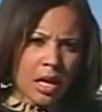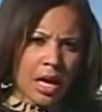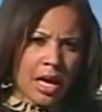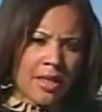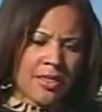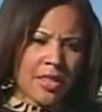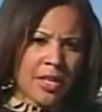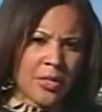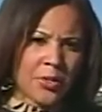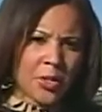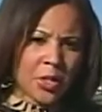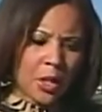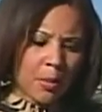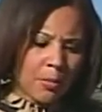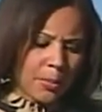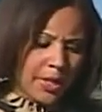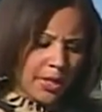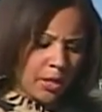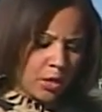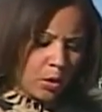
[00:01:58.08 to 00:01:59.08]
And this
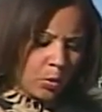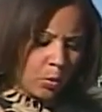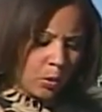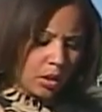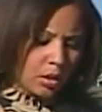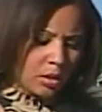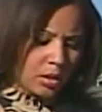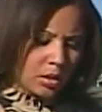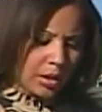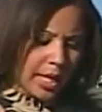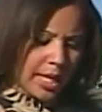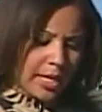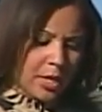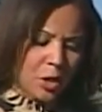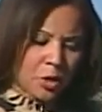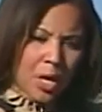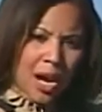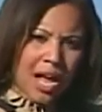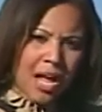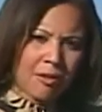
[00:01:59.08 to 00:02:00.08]
appeal will delay
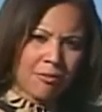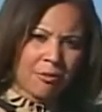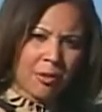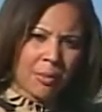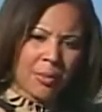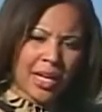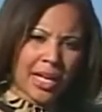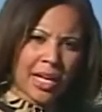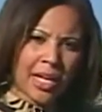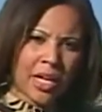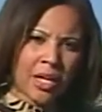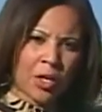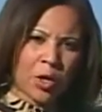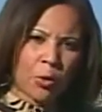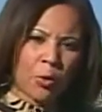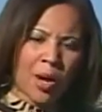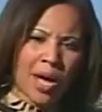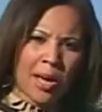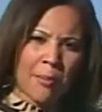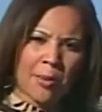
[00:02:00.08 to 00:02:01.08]
the trial from getting
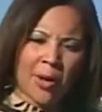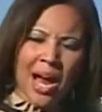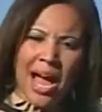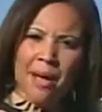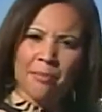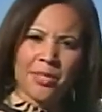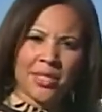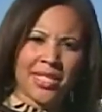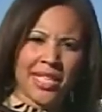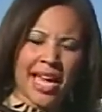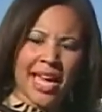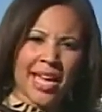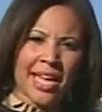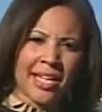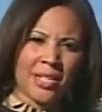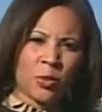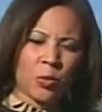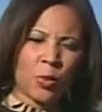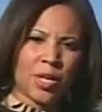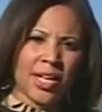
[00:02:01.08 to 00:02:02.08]
underway, perhaps
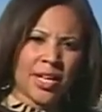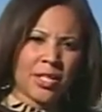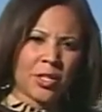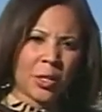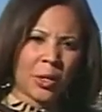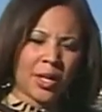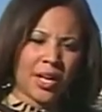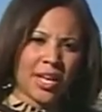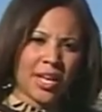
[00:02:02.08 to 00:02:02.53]
days, weeks, or